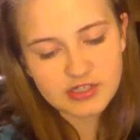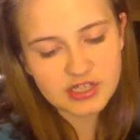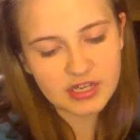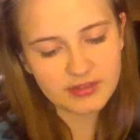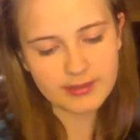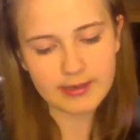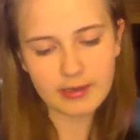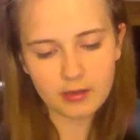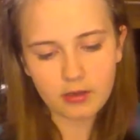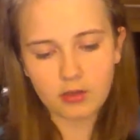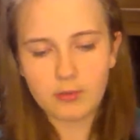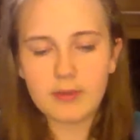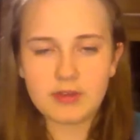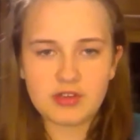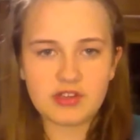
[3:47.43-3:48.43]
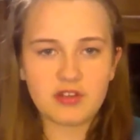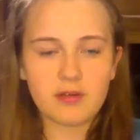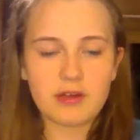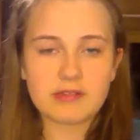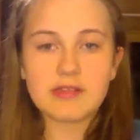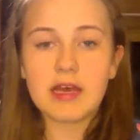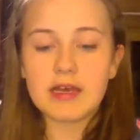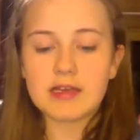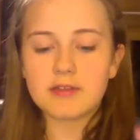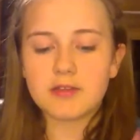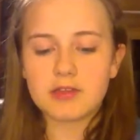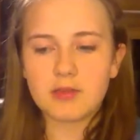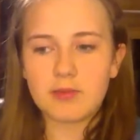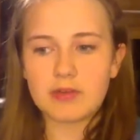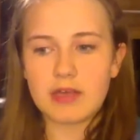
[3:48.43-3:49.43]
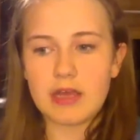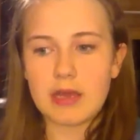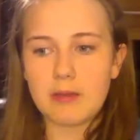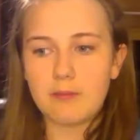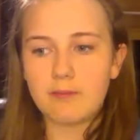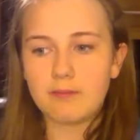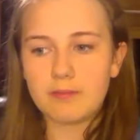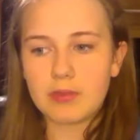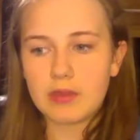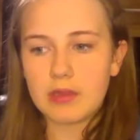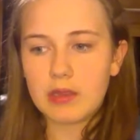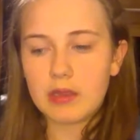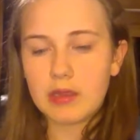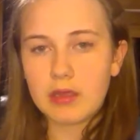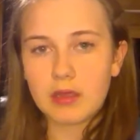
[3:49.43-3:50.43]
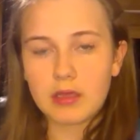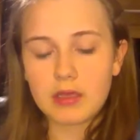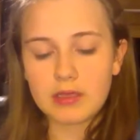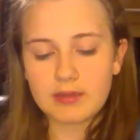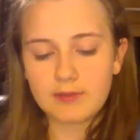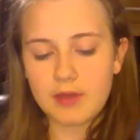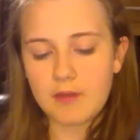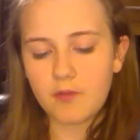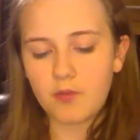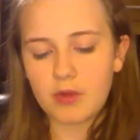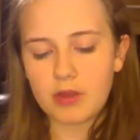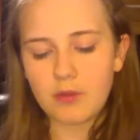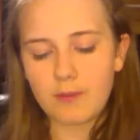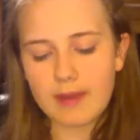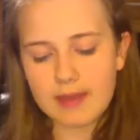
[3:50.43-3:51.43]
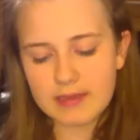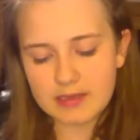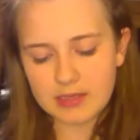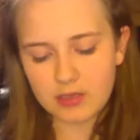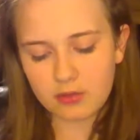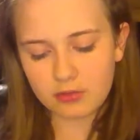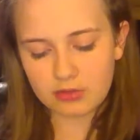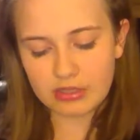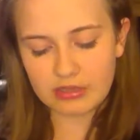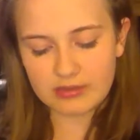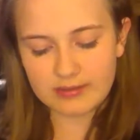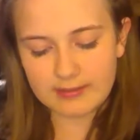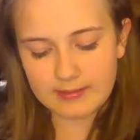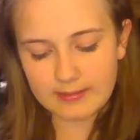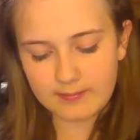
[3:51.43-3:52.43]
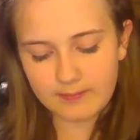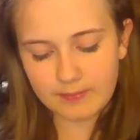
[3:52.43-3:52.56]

And shake that out a little bit just so it's not super damp, because if you have it really wet, it'll just